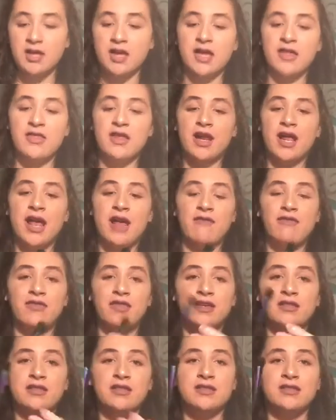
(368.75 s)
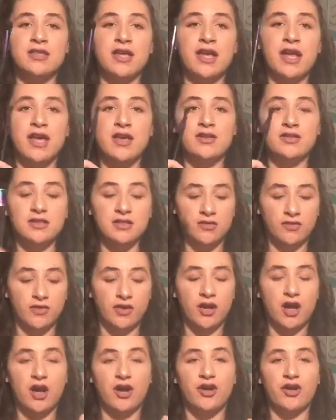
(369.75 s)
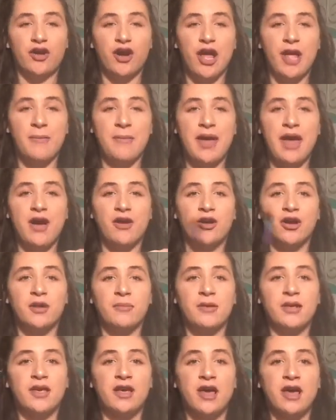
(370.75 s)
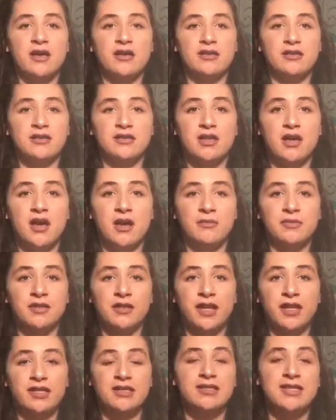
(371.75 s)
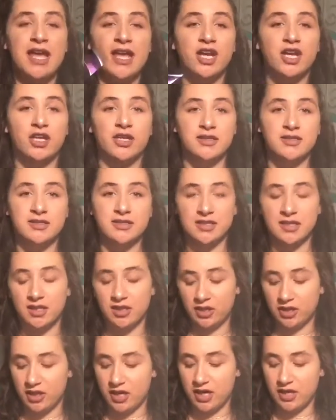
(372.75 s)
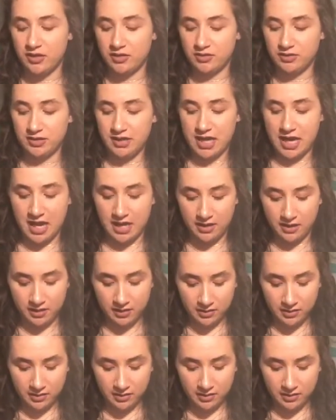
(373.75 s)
And then I have this is like, I use this for an under eye powder because to like set your concealer. I use that